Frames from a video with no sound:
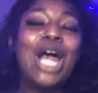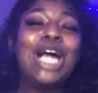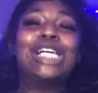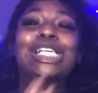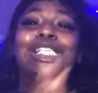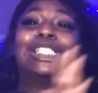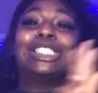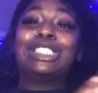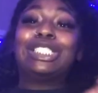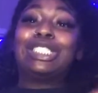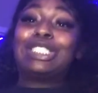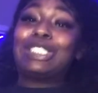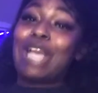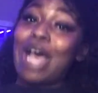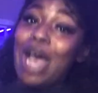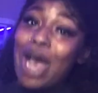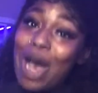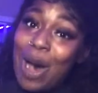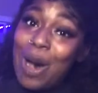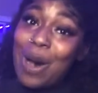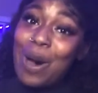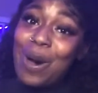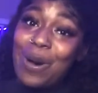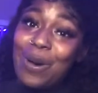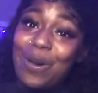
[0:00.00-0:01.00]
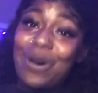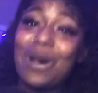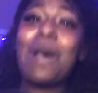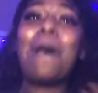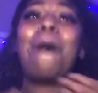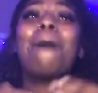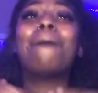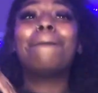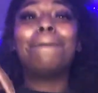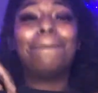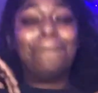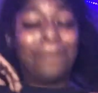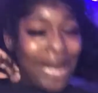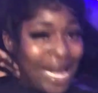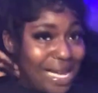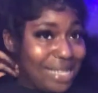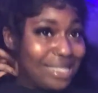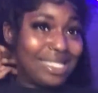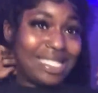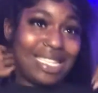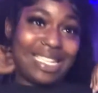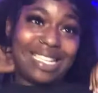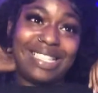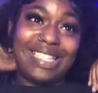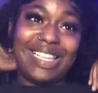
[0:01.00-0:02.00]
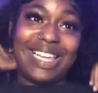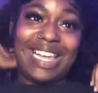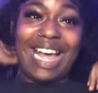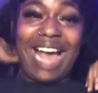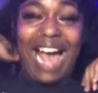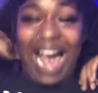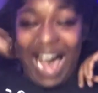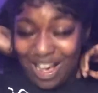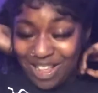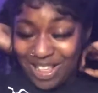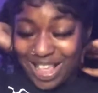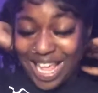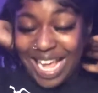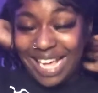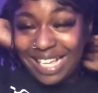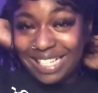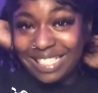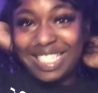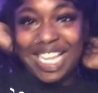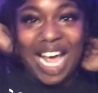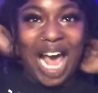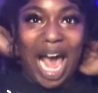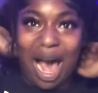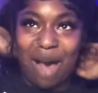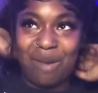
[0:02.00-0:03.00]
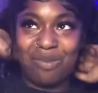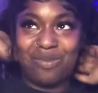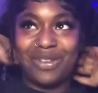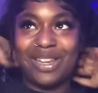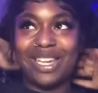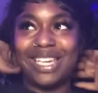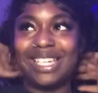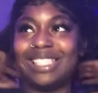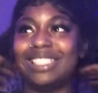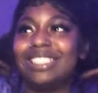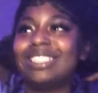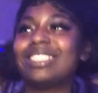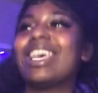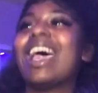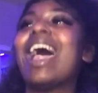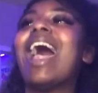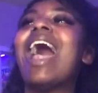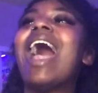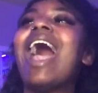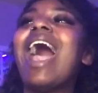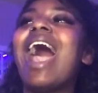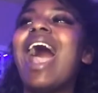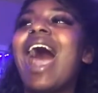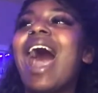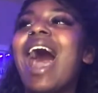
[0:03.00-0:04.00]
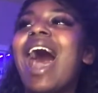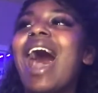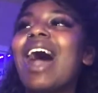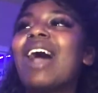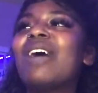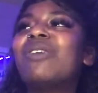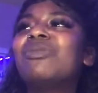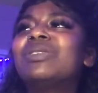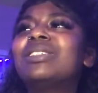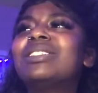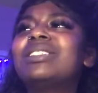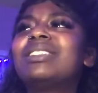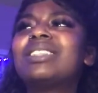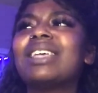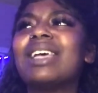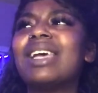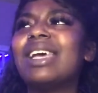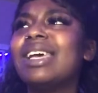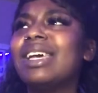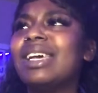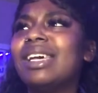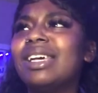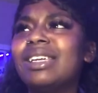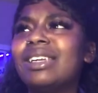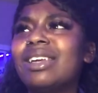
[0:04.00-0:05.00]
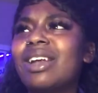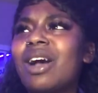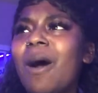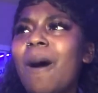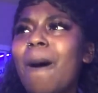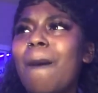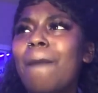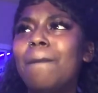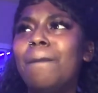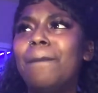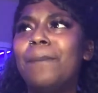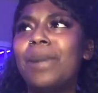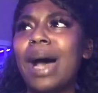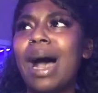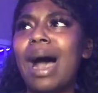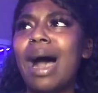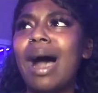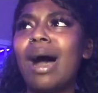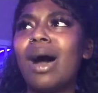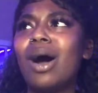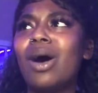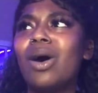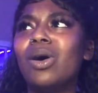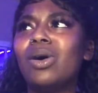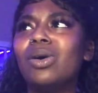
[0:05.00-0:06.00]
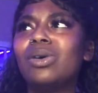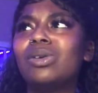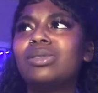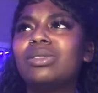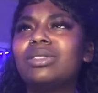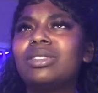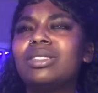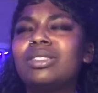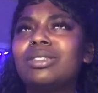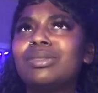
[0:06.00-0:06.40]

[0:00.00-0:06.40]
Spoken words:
So basically how this happened, I was in about,